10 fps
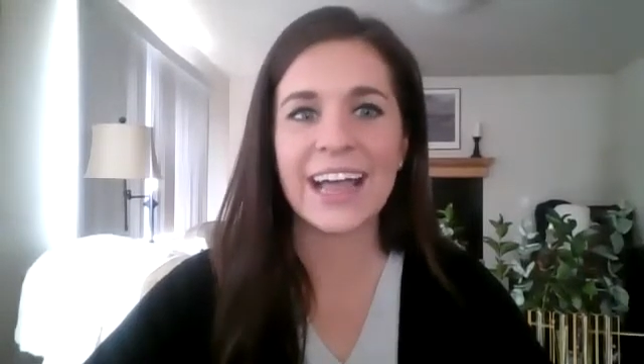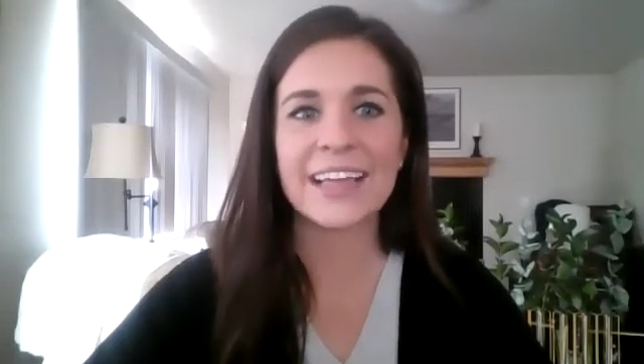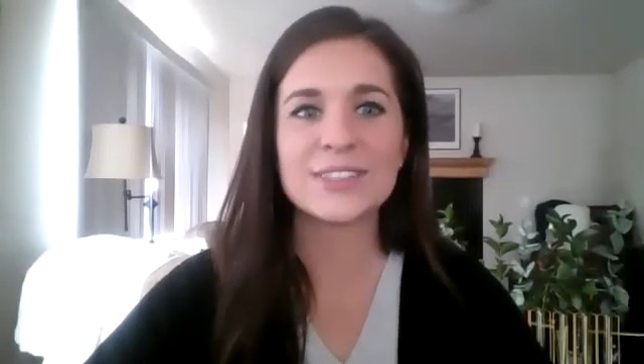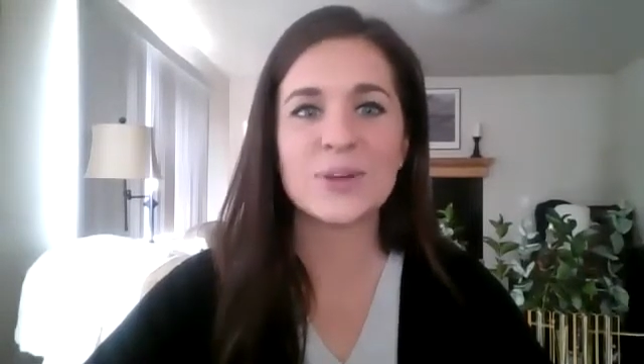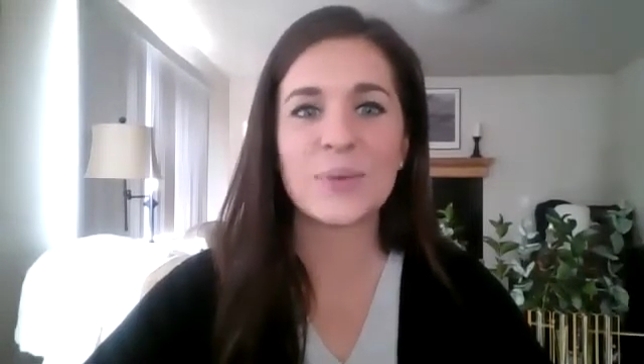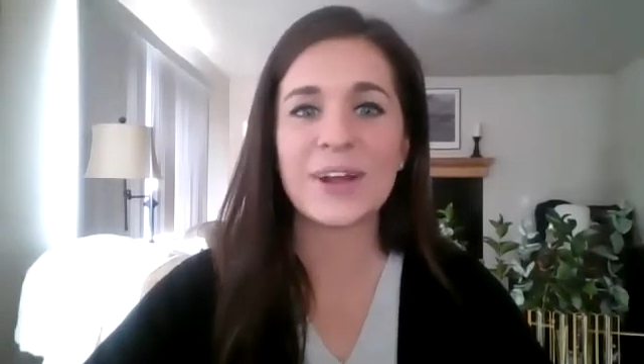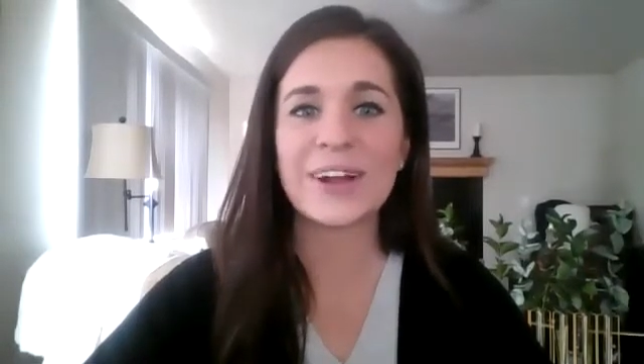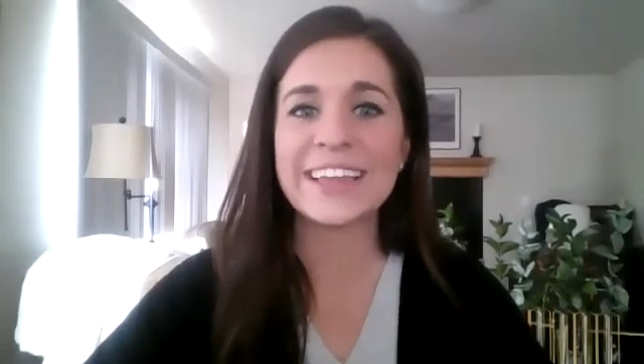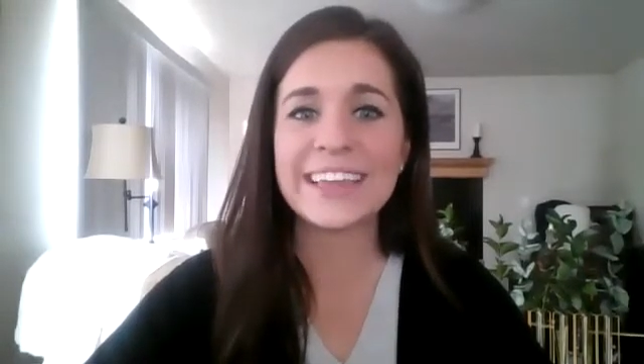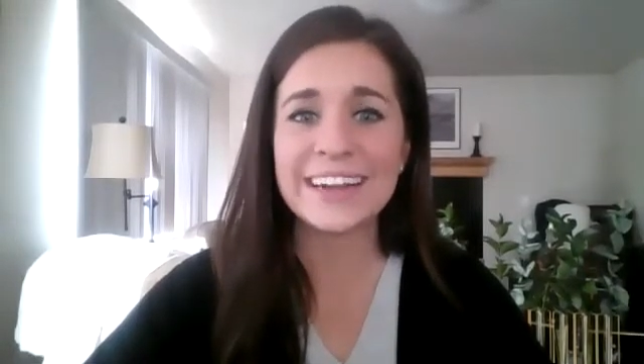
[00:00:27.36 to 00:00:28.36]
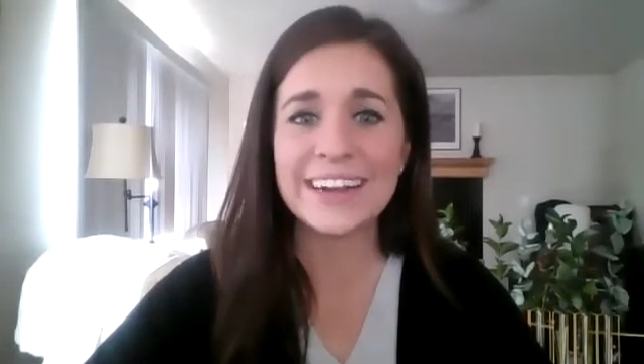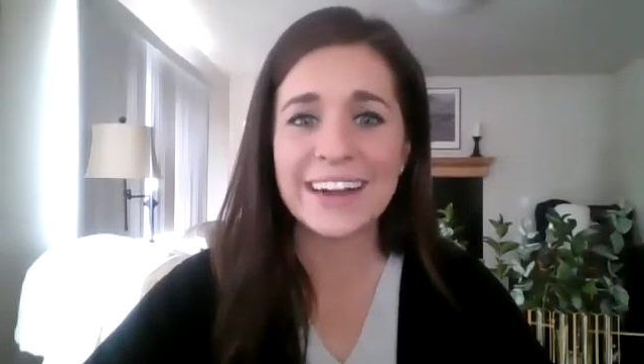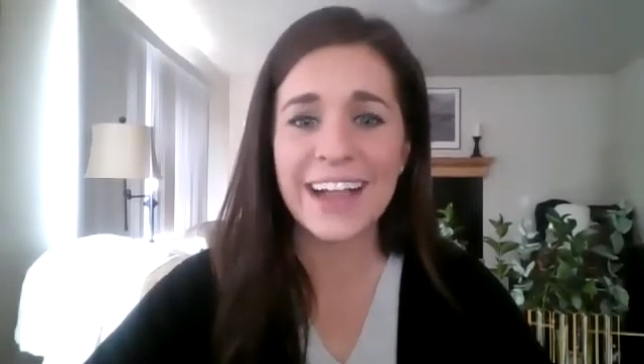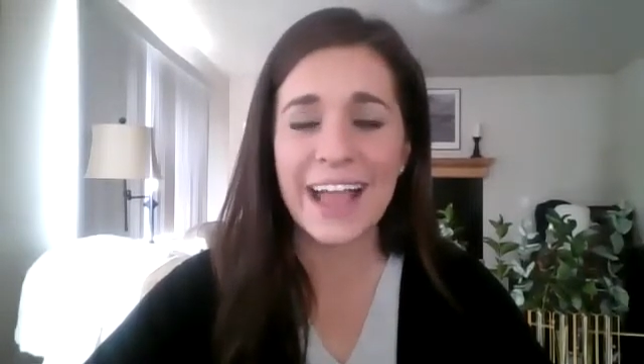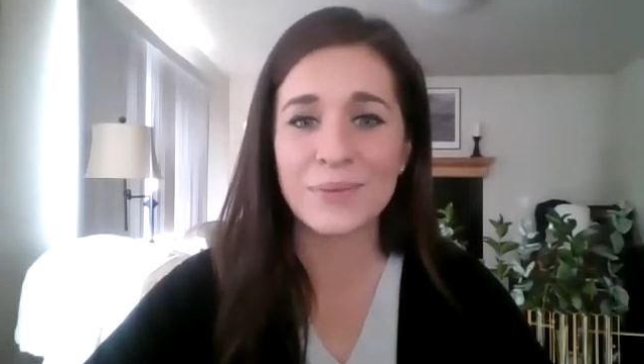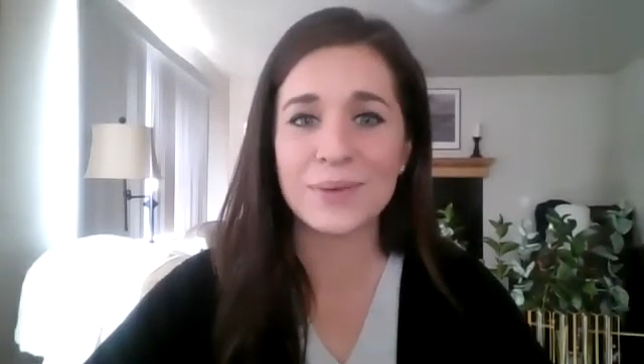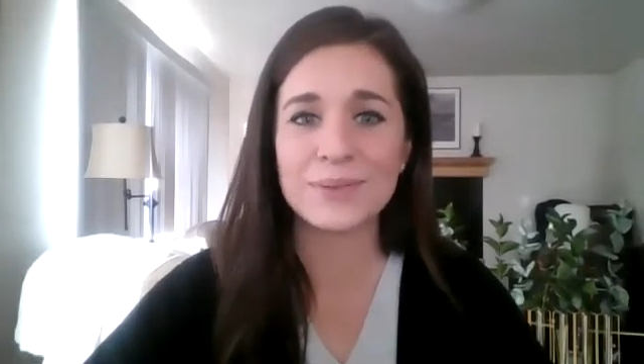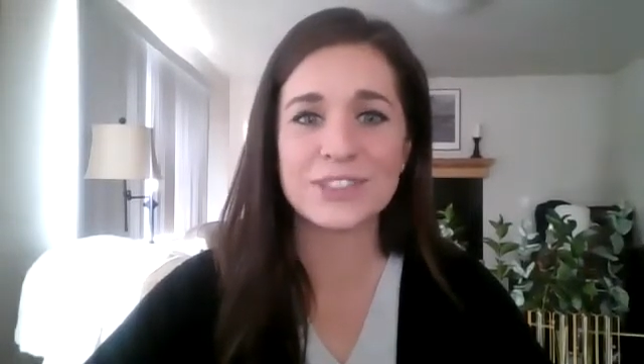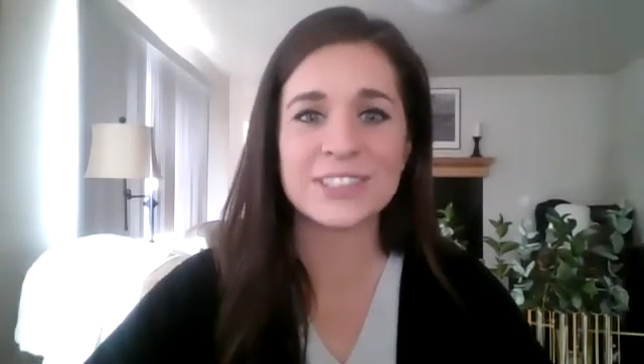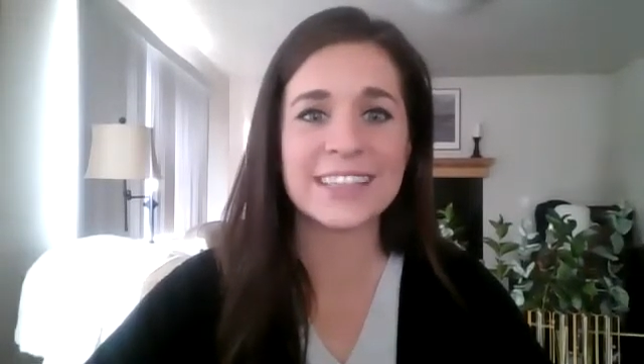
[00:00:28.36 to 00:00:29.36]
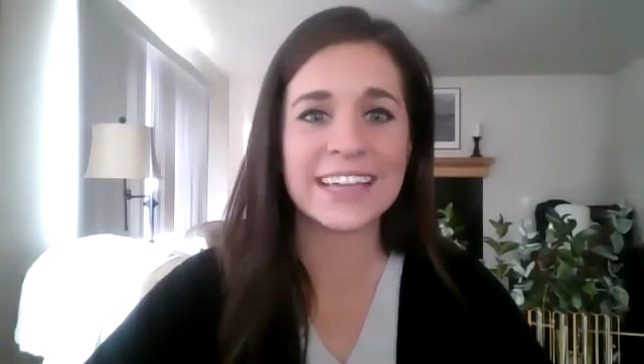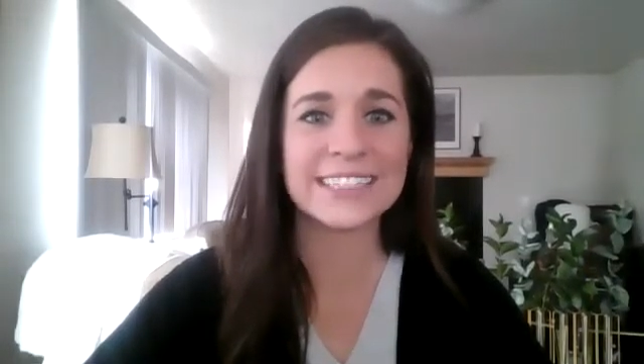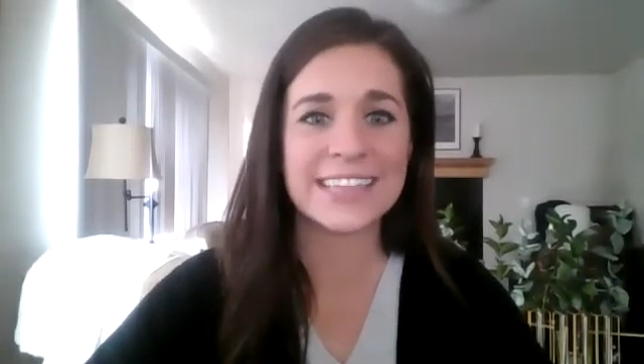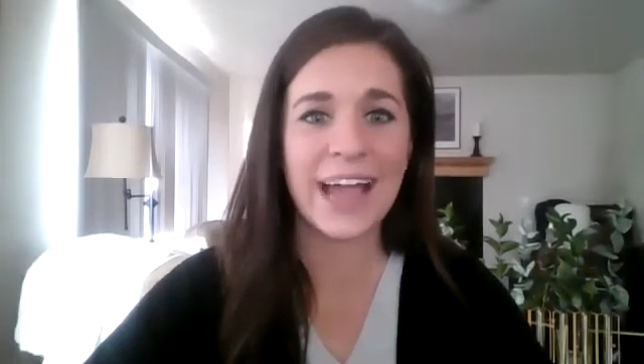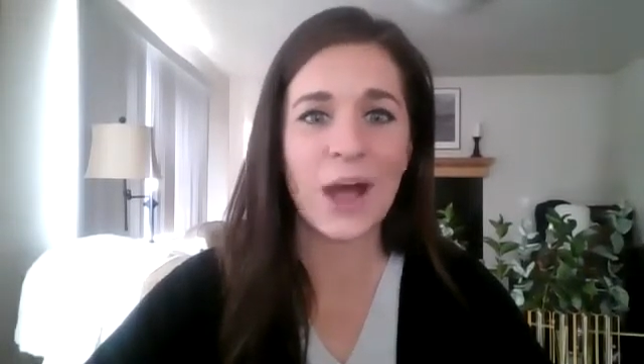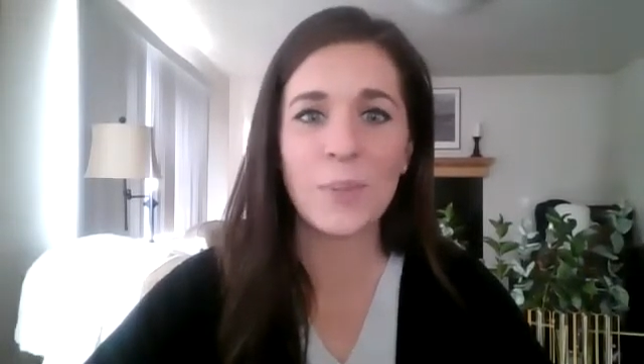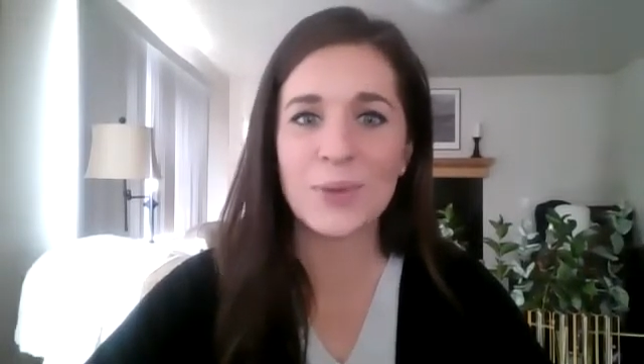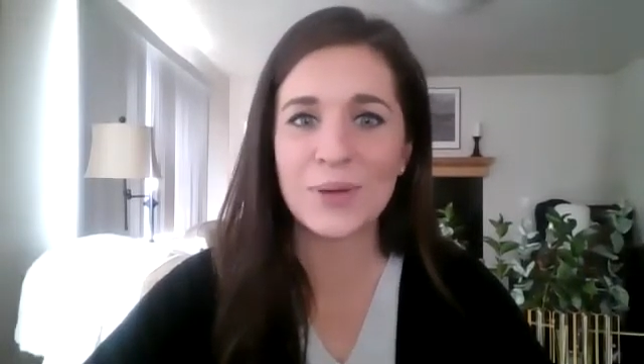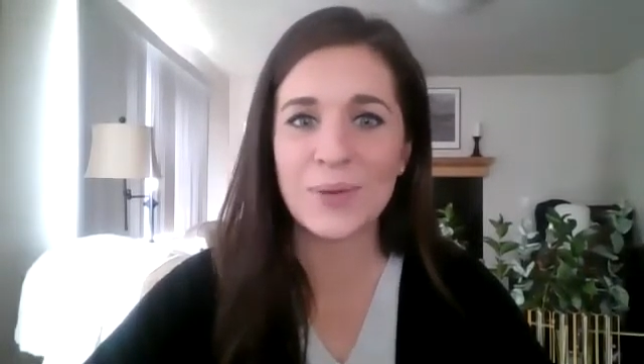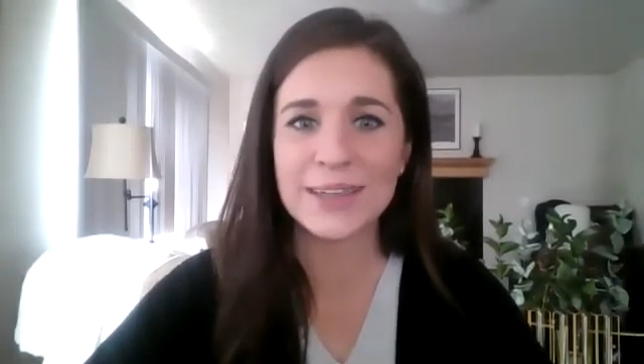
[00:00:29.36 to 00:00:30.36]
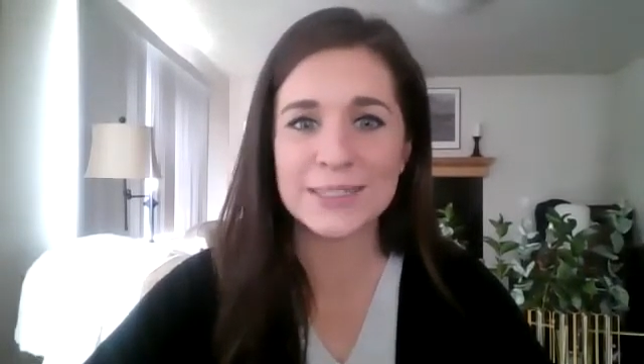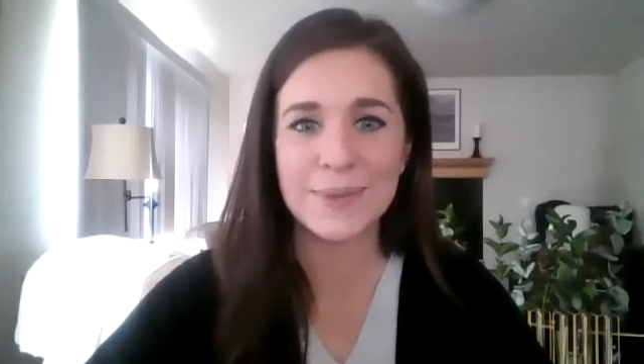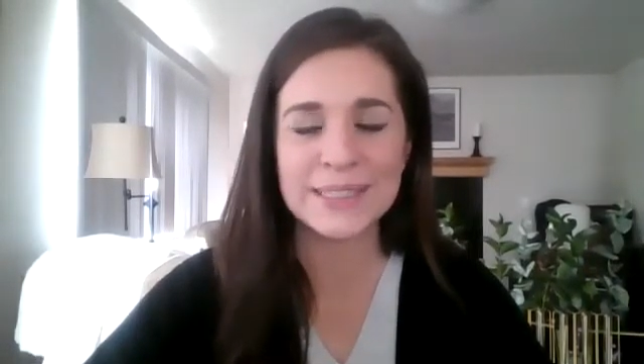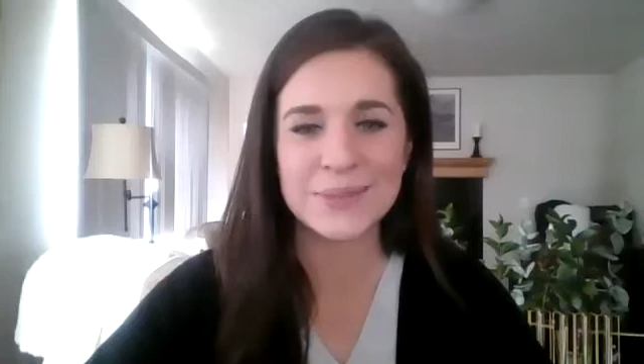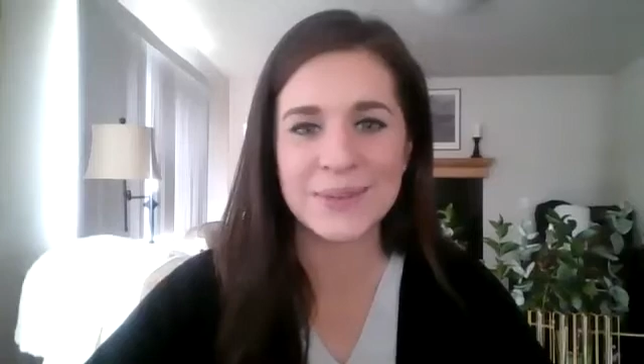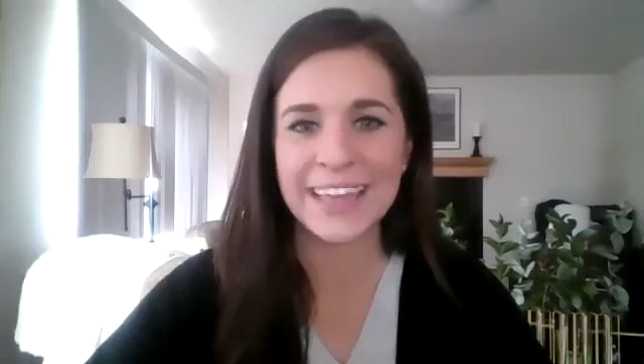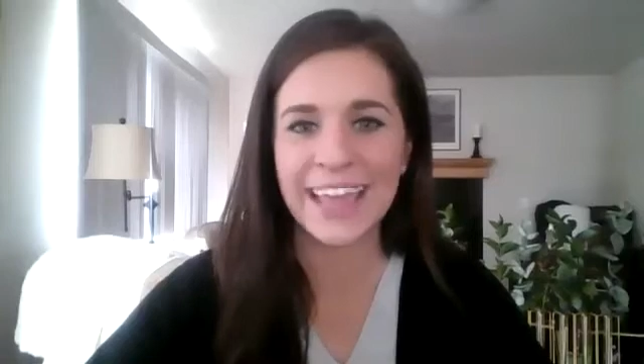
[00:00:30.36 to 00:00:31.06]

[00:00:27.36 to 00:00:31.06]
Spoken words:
So we are here and we would just like to help you as best we